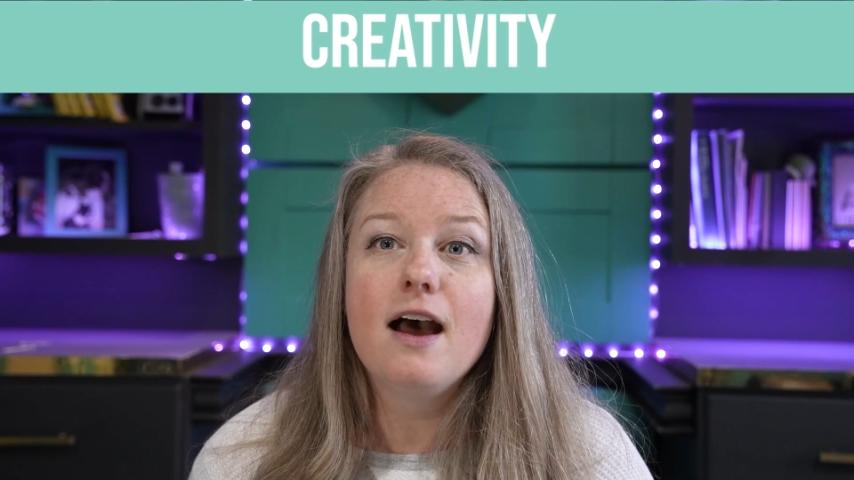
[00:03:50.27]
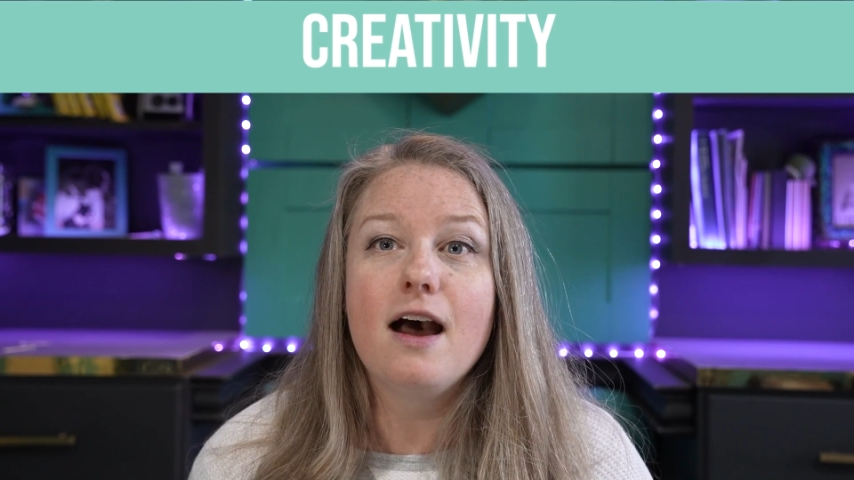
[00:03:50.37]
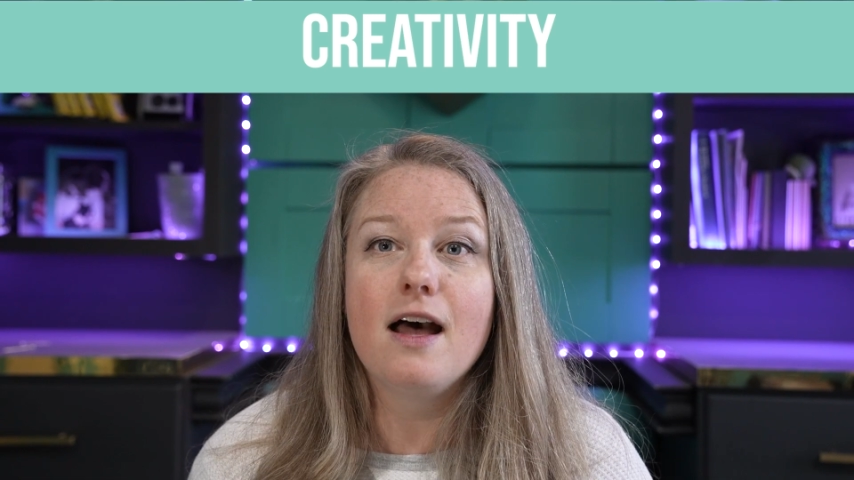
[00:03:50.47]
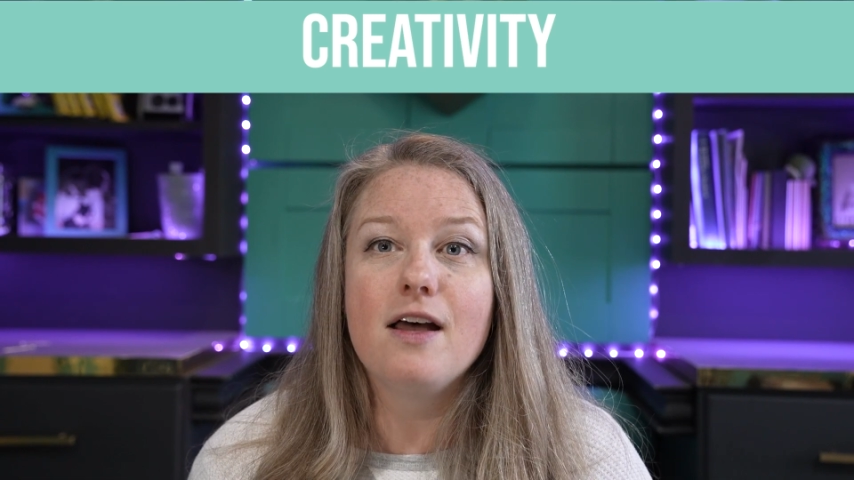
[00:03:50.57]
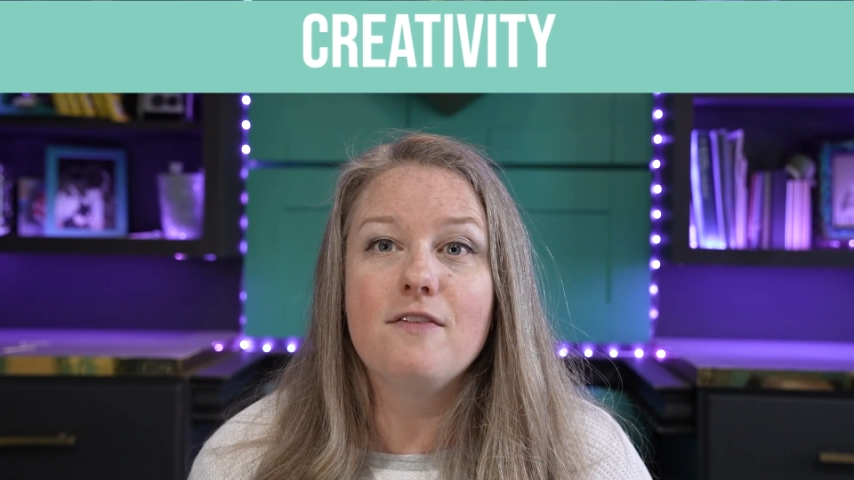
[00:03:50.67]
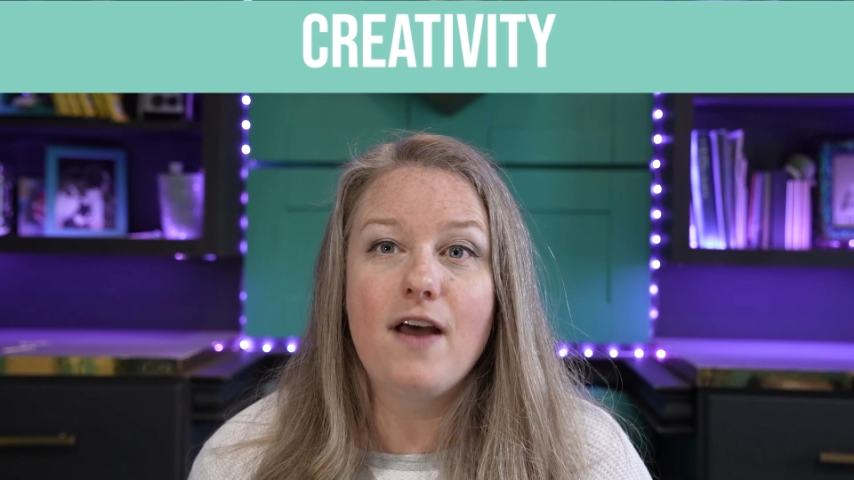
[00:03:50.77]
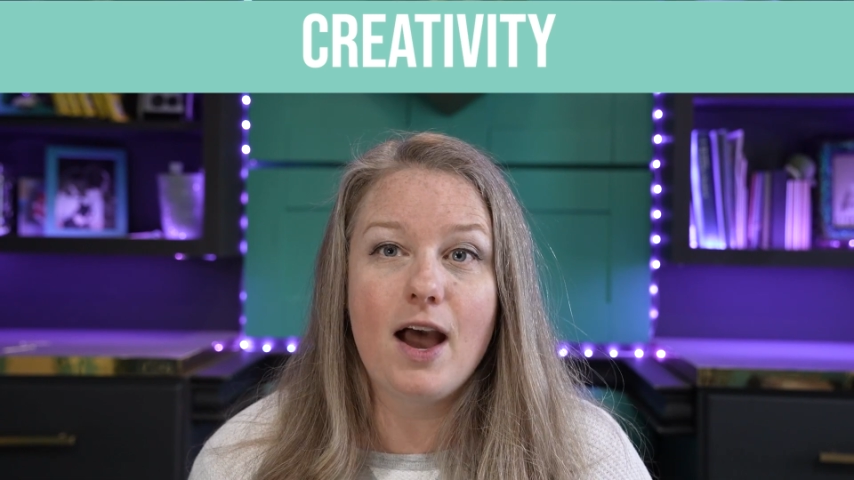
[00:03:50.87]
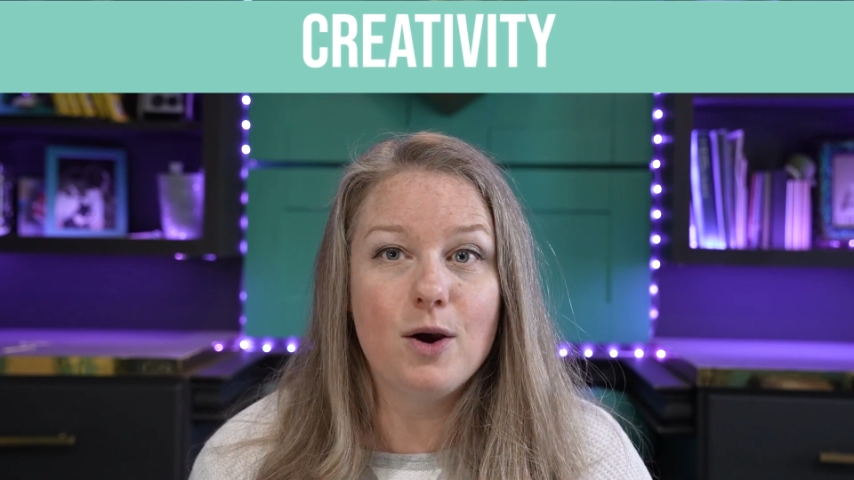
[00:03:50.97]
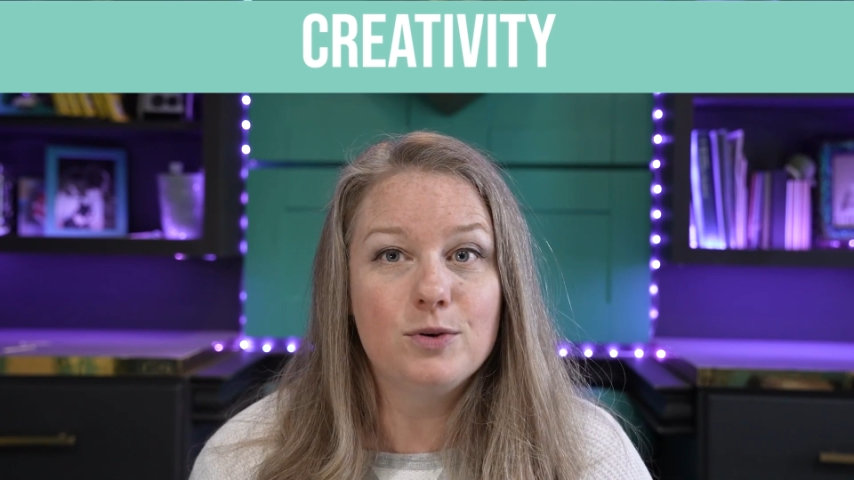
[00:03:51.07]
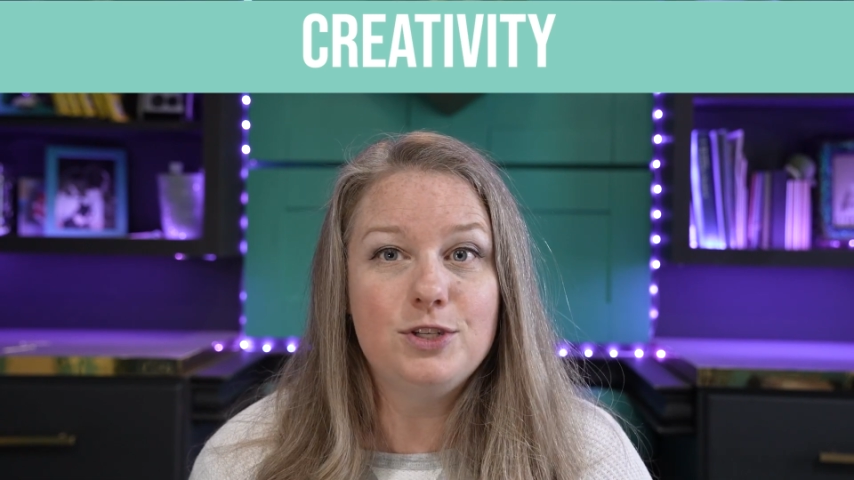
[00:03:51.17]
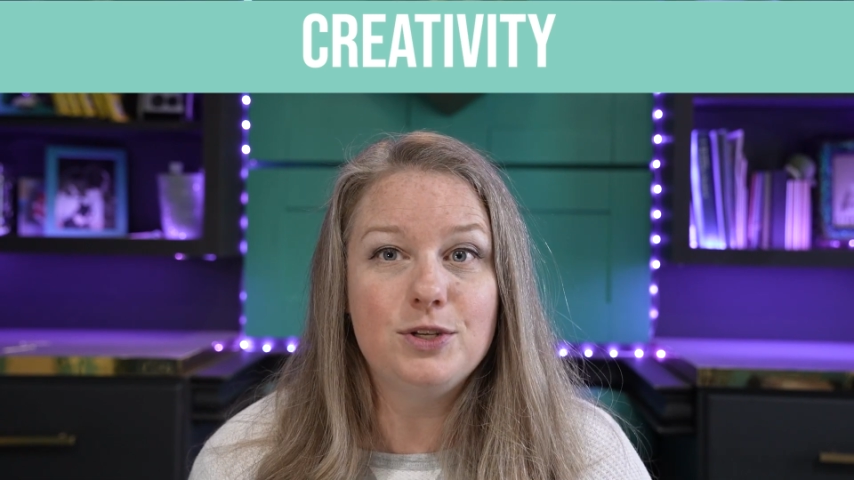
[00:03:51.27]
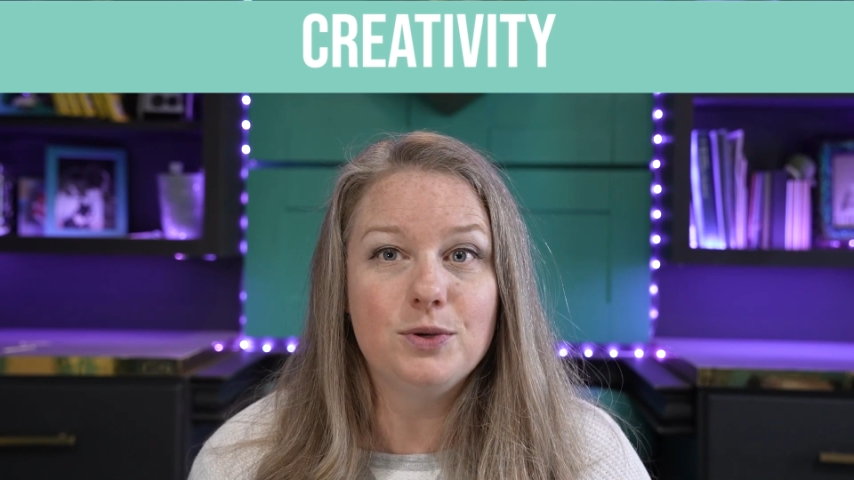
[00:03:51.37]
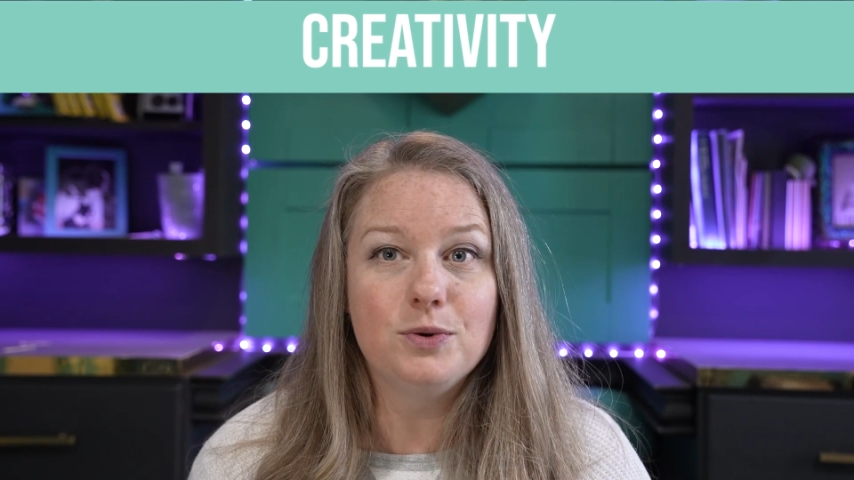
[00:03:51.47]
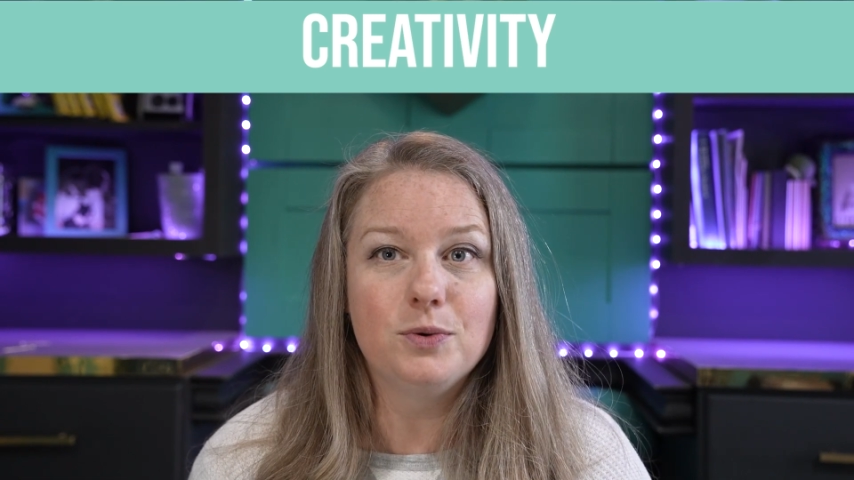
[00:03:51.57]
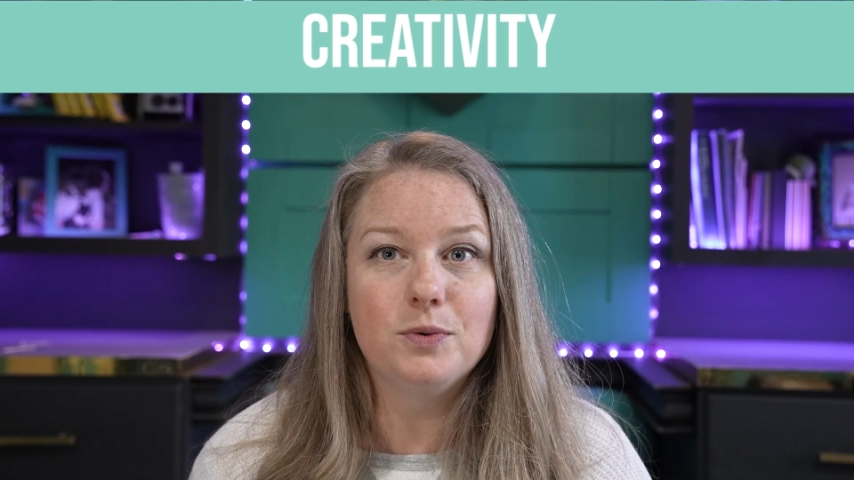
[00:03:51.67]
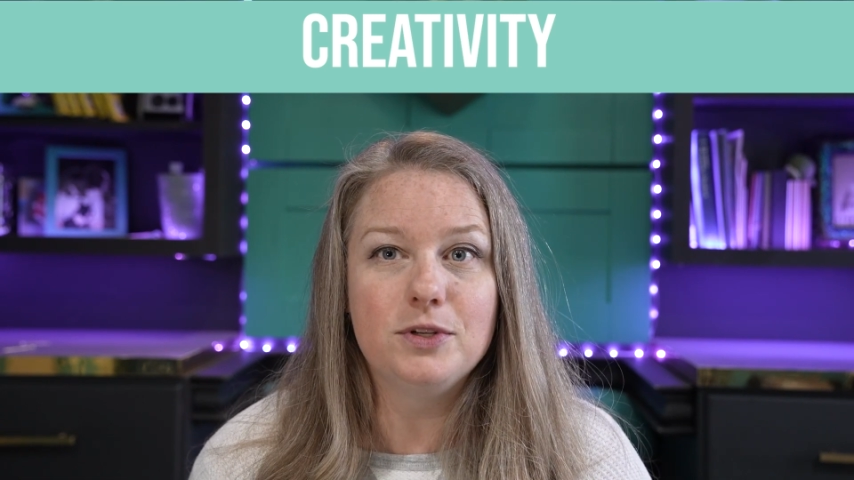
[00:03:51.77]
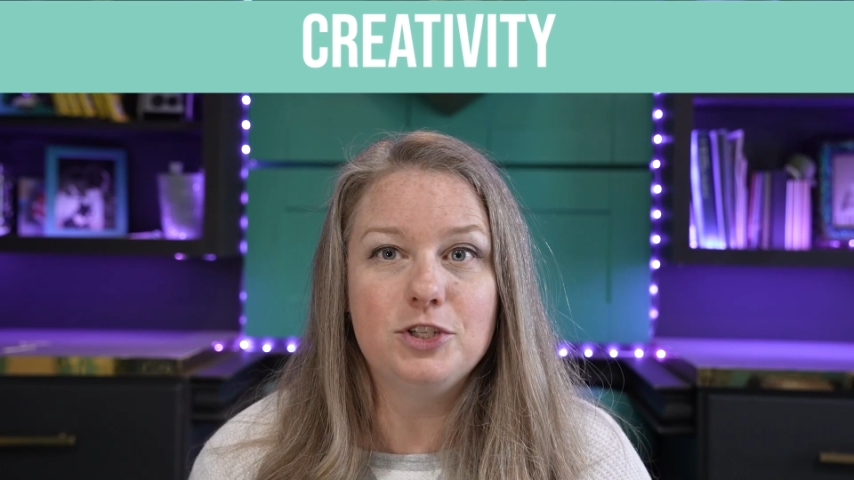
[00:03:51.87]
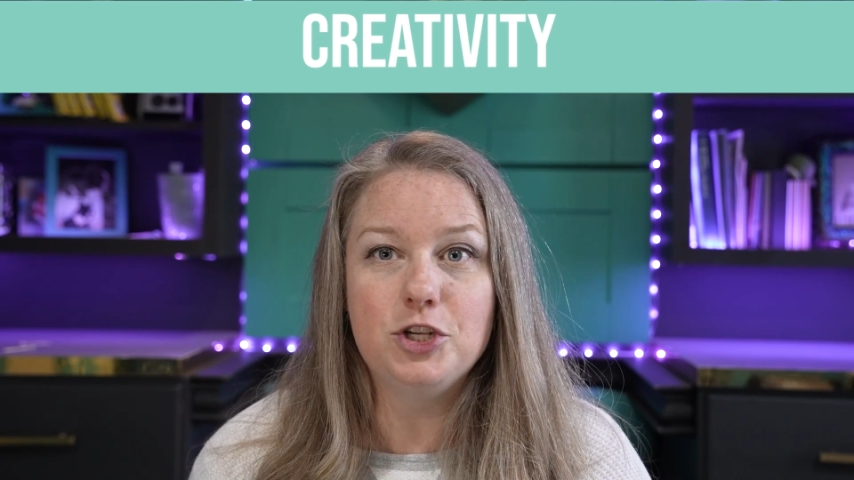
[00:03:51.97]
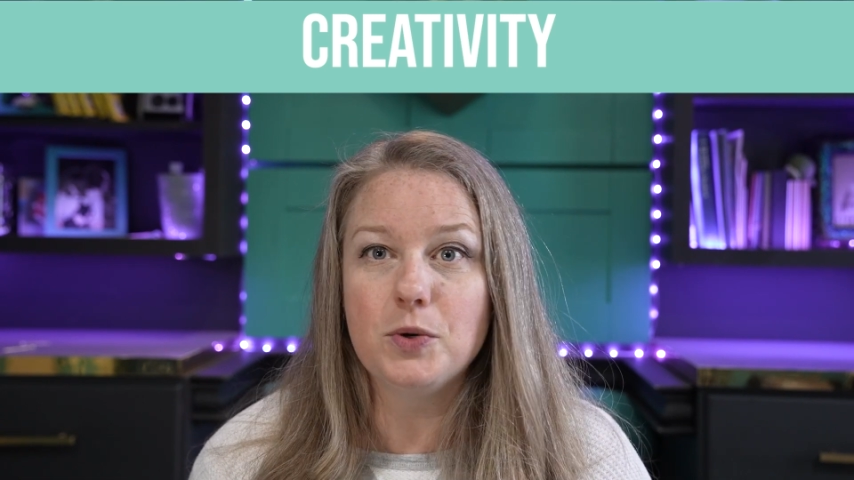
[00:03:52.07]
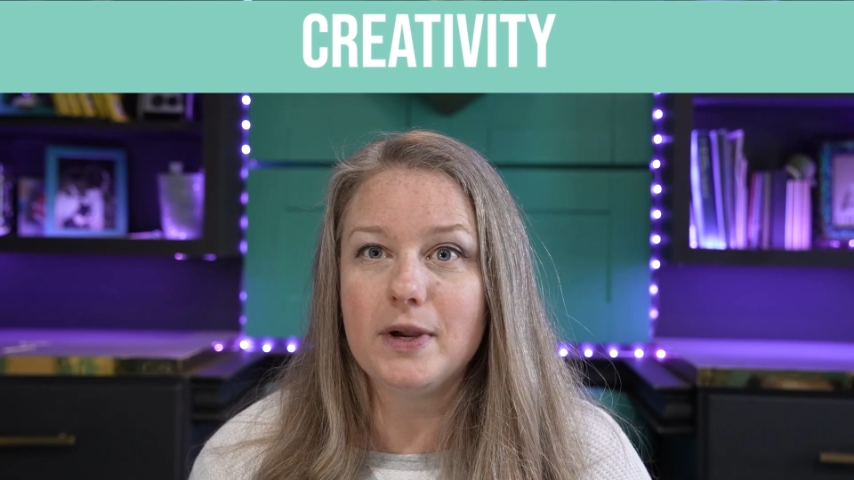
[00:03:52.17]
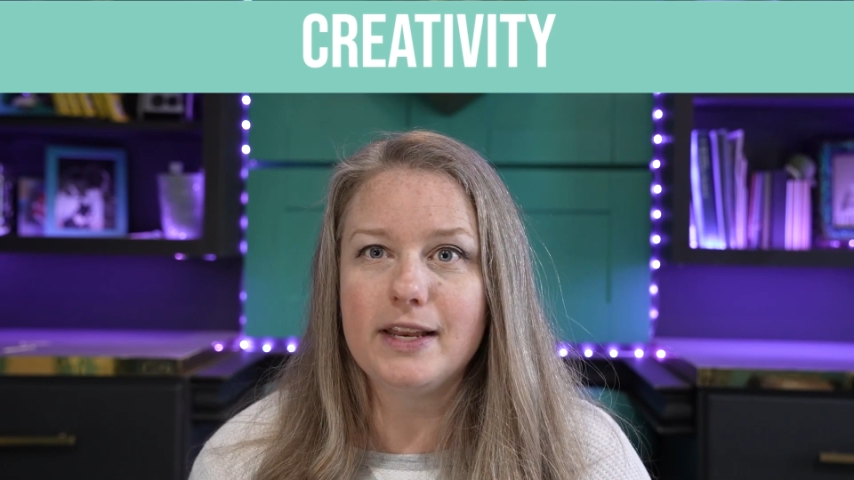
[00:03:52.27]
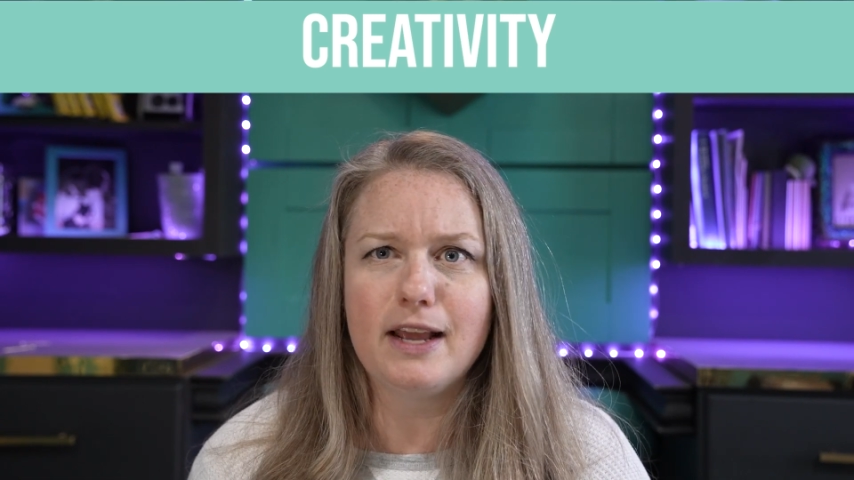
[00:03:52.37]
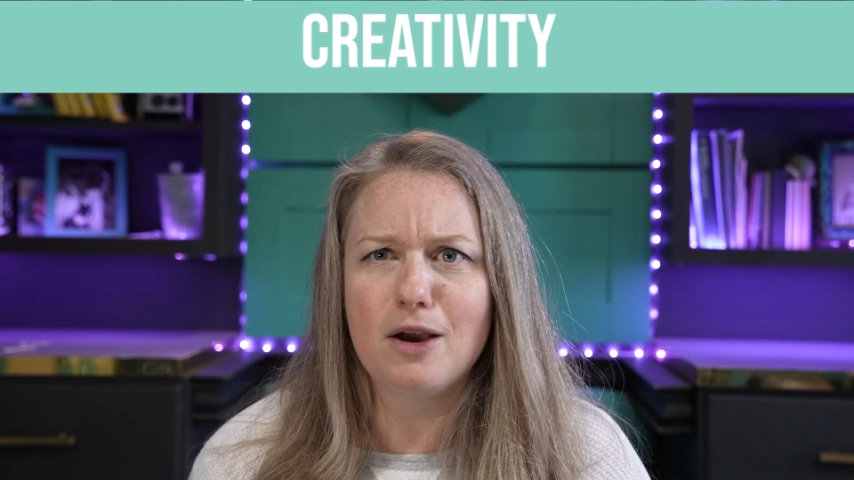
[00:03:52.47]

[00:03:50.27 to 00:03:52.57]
of how to do it,